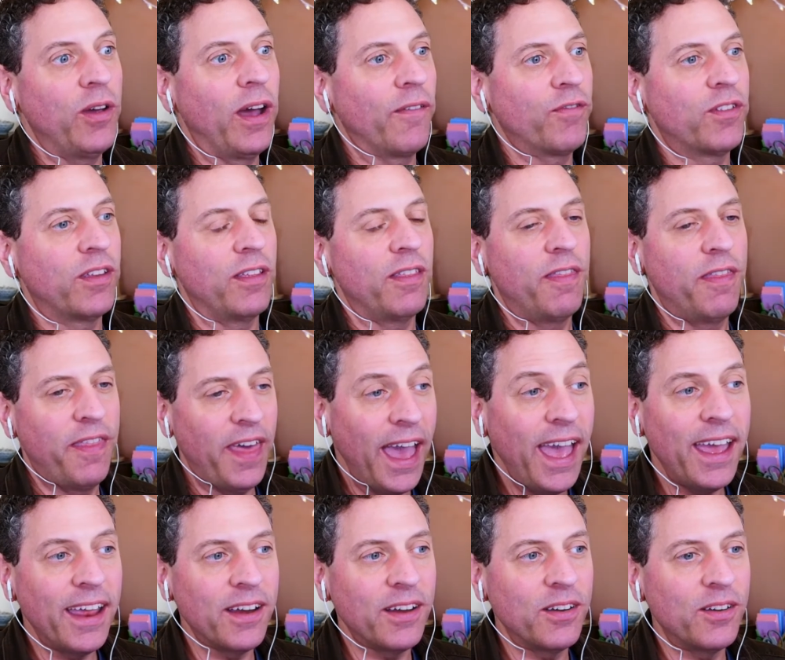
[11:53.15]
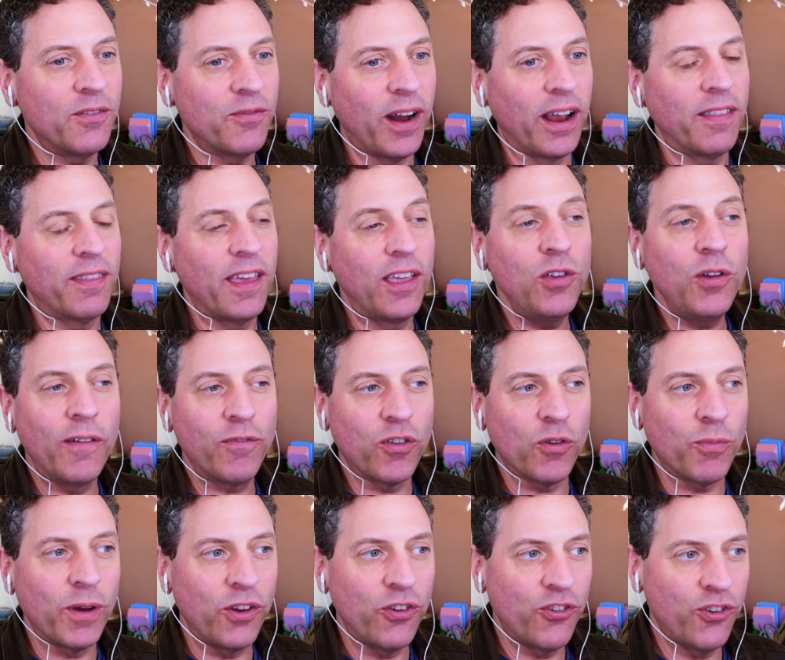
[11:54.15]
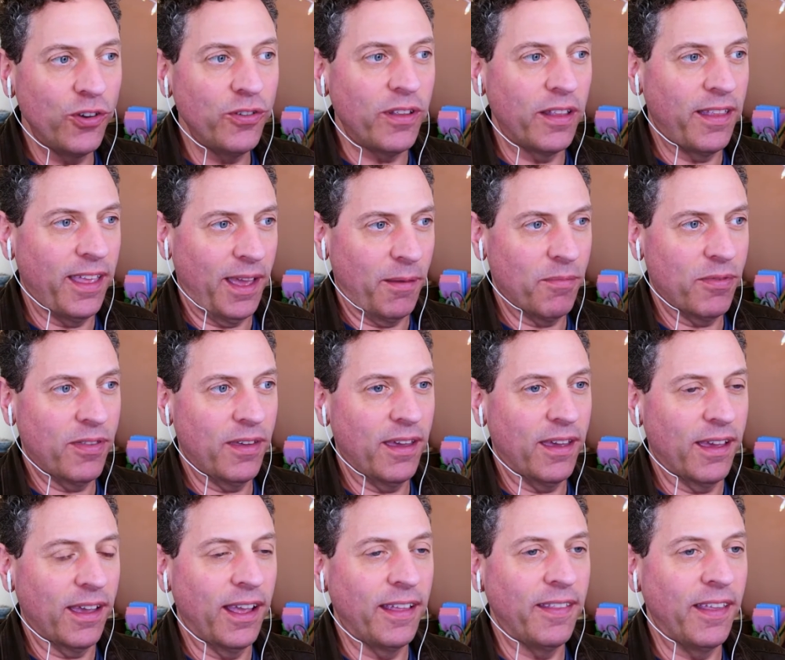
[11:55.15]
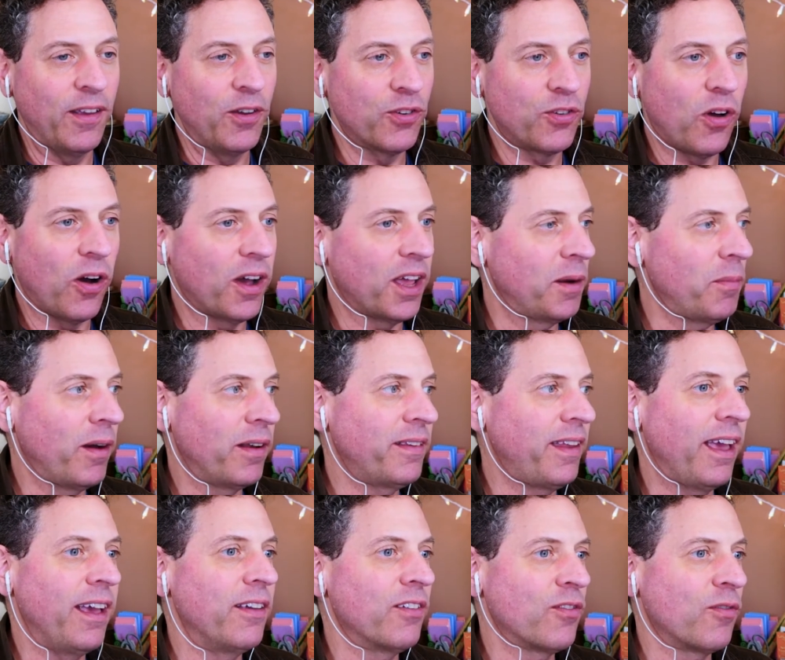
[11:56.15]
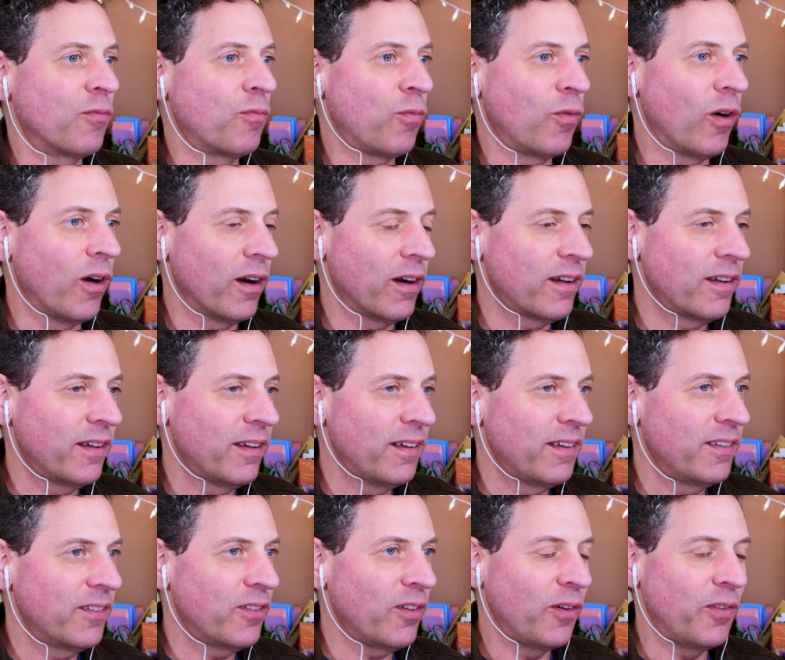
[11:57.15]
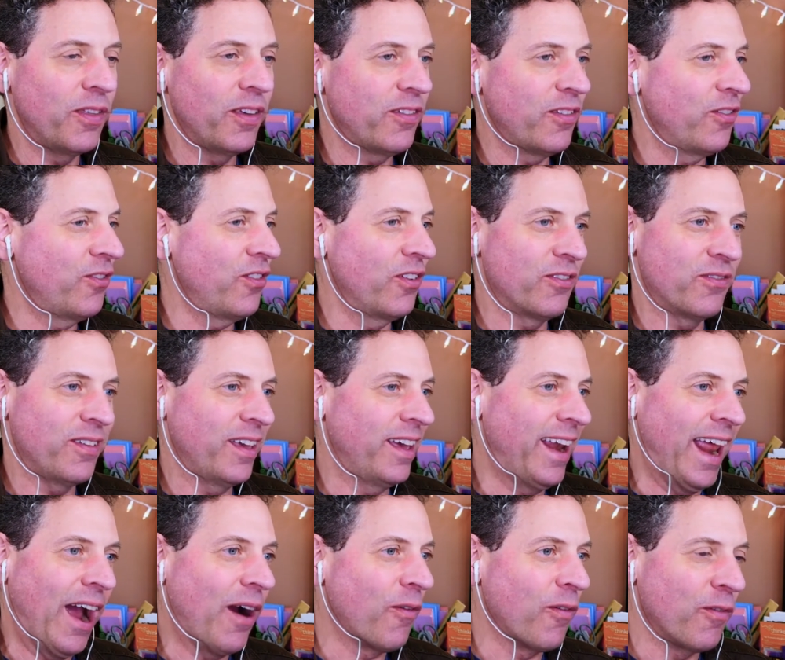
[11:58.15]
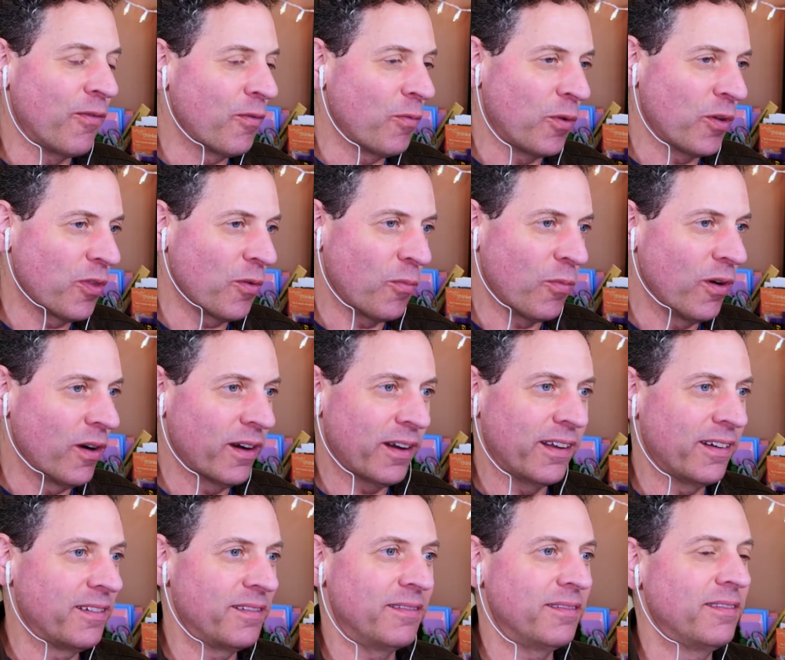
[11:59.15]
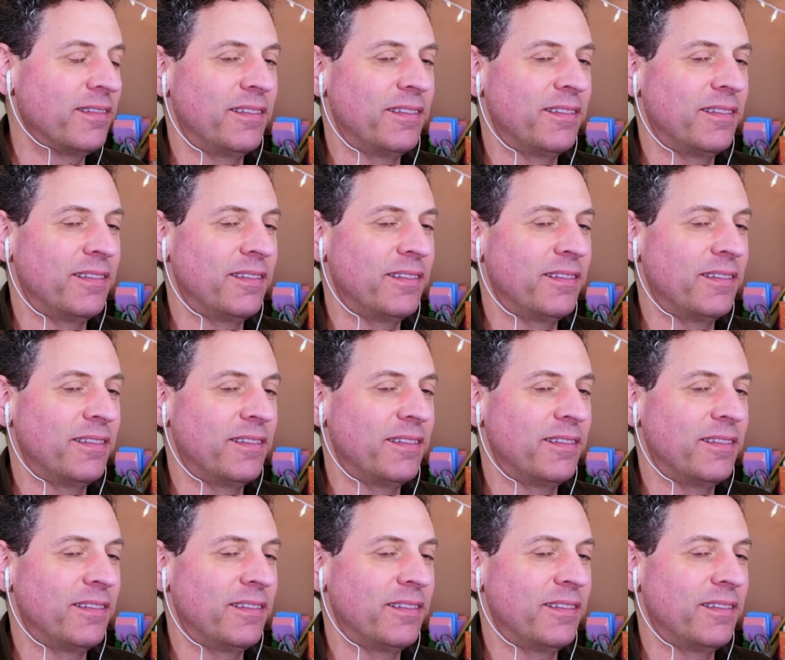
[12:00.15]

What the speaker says: you have to reshoot the damn thing. And then you're talking about days of work. So this is just an hour worth of work and